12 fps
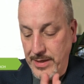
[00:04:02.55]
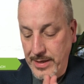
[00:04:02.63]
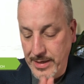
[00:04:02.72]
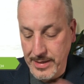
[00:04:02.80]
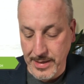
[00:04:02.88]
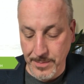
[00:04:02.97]

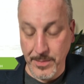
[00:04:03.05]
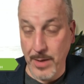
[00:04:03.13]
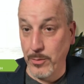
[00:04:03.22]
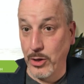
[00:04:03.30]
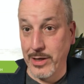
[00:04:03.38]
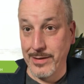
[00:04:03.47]
And
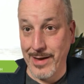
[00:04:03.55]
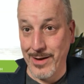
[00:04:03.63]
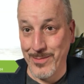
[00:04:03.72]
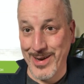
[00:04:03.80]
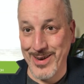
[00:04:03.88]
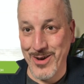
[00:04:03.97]
I'm looking down
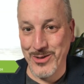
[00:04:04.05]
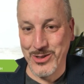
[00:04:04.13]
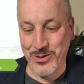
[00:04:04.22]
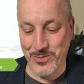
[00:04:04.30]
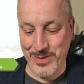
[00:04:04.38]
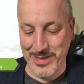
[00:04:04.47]
at my
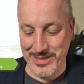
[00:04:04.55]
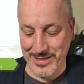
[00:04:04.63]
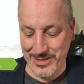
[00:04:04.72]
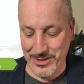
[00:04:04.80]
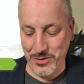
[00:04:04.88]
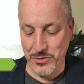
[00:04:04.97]
notes, so please
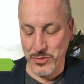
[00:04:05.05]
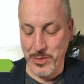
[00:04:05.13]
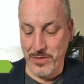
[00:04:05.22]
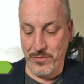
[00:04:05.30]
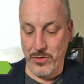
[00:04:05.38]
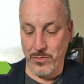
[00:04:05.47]
excuse
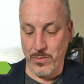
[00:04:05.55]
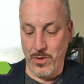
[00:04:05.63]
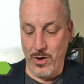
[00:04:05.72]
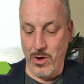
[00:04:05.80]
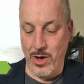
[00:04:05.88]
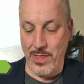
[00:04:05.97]
me if you're
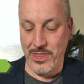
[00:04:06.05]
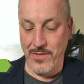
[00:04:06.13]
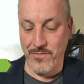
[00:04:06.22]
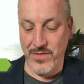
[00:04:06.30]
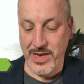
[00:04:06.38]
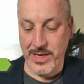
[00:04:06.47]
on the
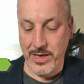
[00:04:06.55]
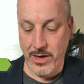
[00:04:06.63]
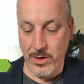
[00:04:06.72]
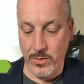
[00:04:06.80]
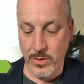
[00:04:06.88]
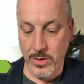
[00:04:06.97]

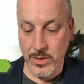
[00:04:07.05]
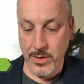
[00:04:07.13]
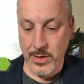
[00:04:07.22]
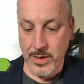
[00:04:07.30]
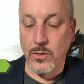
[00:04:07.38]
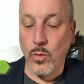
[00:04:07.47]
video.
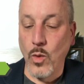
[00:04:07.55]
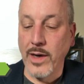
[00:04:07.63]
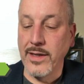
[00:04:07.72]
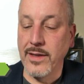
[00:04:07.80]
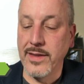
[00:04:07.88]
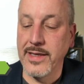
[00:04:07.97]
One
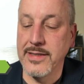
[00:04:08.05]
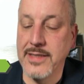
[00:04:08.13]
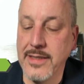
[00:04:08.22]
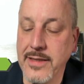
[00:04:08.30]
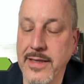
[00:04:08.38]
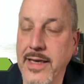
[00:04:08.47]
of the things
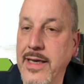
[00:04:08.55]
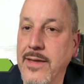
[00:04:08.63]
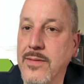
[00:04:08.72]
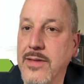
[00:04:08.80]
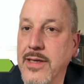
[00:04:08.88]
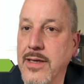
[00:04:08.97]

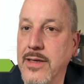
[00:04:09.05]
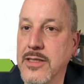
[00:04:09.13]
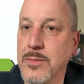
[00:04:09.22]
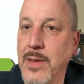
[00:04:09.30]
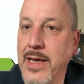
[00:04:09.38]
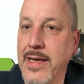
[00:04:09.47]
he
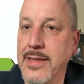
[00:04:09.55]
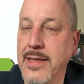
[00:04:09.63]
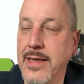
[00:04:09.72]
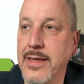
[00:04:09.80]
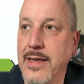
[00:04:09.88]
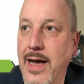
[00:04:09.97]
explained
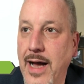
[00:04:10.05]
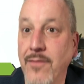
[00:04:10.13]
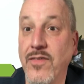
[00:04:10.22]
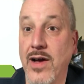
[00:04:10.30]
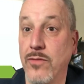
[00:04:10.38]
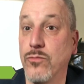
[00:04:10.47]
that I
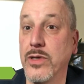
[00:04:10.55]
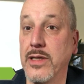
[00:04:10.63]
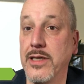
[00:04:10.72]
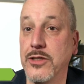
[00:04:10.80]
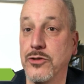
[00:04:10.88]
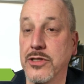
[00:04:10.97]
found
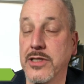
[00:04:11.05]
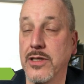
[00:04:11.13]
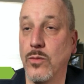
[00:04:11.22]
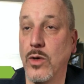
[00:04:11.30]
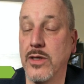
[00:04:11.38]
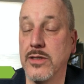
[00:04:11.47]
really
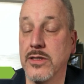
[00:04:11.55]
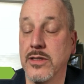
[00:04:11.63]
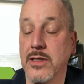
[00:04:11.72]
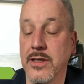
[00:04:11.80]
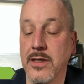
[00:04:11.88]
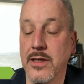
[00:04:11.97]
interesting was
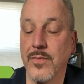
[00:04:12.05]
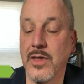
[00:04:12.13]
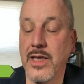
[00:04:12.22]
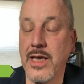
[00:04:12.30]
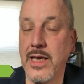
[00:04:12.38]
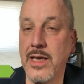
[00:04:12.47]

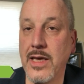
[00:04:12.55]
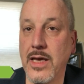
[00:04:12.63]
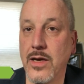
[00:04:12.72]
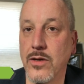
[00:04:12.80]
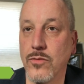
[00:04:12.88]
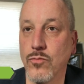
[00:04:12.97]
he
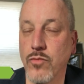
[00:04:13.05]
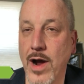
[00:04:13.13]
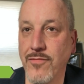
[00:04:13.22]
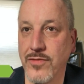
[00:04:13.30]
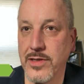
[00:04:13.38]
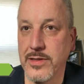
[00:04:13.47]

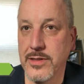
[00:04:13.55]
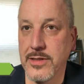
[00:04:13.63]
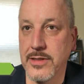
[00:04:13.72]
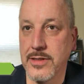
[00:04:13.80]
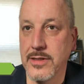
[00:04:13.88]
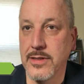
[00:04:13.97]

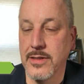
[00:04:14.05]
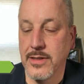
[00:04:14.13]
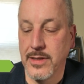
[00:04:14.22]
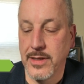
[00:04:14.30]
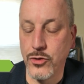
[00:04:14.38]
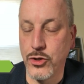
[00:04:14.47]
referenced
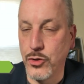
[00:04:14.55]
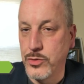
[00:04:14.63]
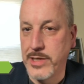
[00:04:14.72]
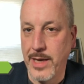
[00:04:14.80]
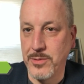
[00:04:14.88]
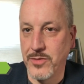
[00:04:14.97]
two
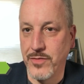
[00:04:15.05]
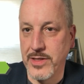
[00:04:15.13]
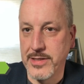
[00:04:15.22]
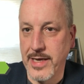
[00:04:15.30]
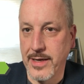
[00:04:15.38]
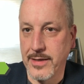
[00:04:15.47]
types of fintech.